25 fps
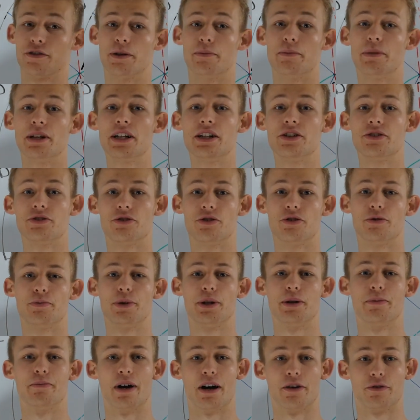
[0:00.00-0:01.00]
of the Middle
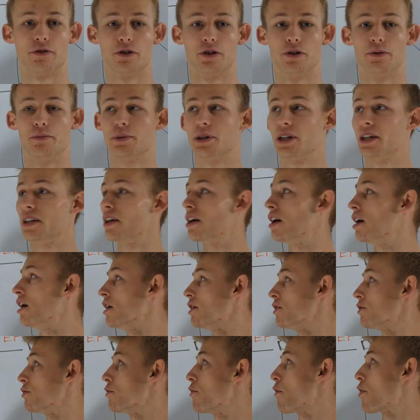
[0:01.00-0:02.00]
European Math Olympiad
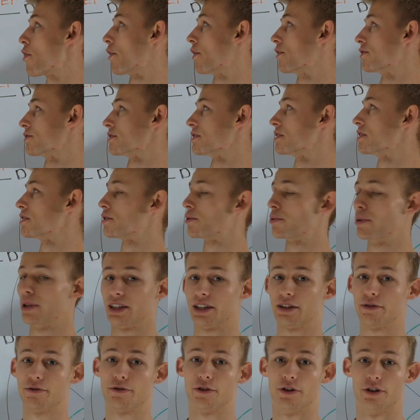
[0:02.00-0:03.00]
two thousand
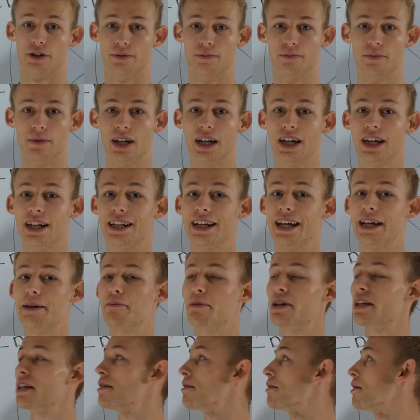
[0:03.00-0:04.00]
twenty-four,
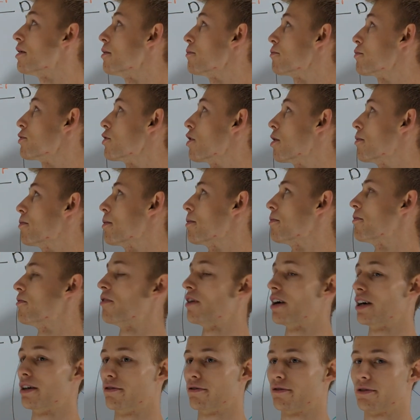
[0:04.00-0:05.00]
namely problem
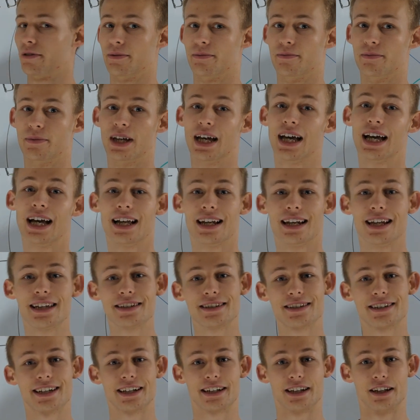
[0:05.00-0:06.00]
five.
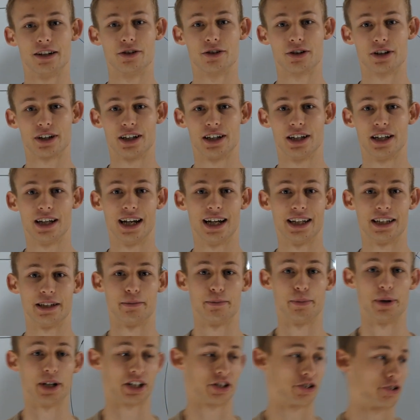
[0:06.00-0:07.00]
Let's take a look at
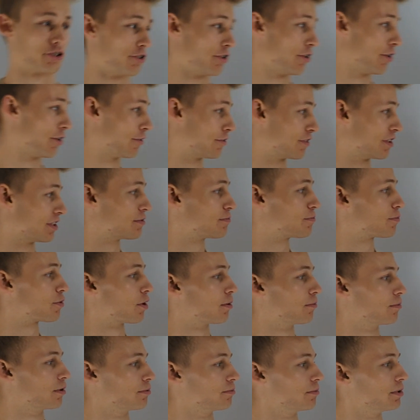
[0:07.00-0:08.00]
the picture of this
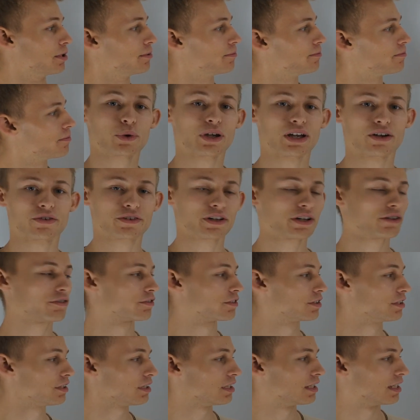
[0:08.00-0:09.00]
problem. We have
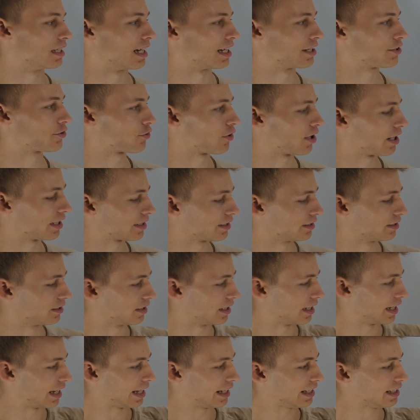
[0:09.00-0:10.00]
given a
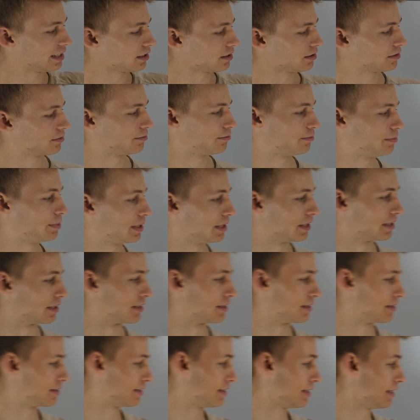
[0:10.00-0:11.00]
triangle A
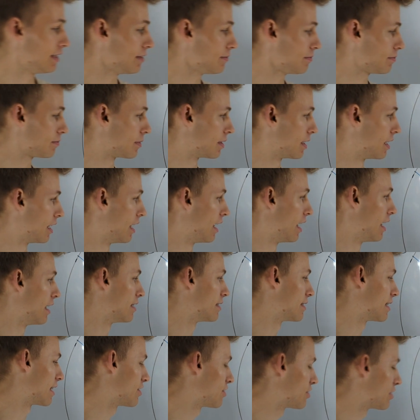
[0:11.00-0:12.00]
B C
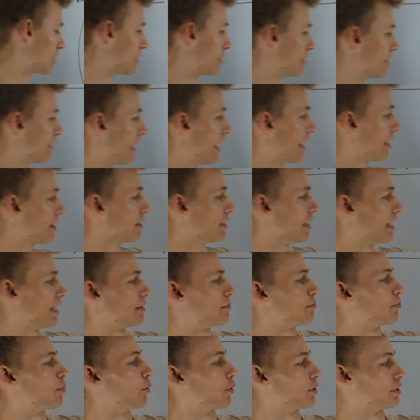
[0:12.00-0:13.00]
such that the angle
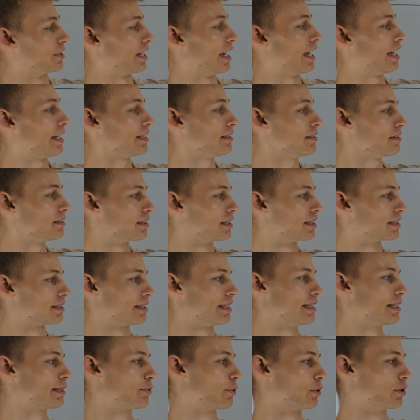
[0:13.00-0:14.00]
at point A
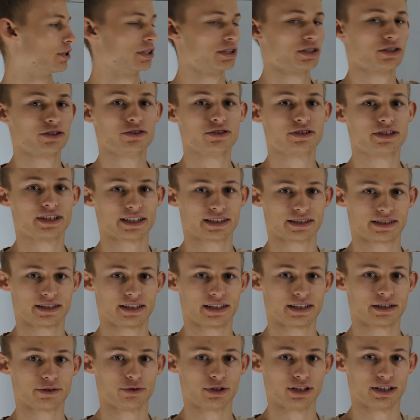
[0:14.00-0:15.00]
is equal to
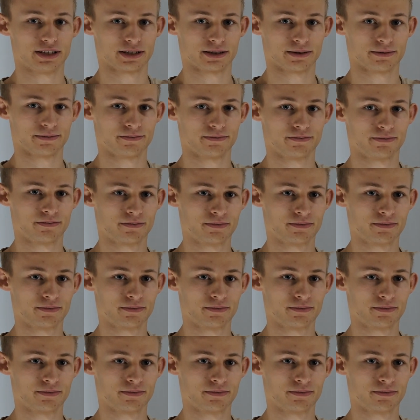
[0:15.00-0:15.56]
sixty degrees.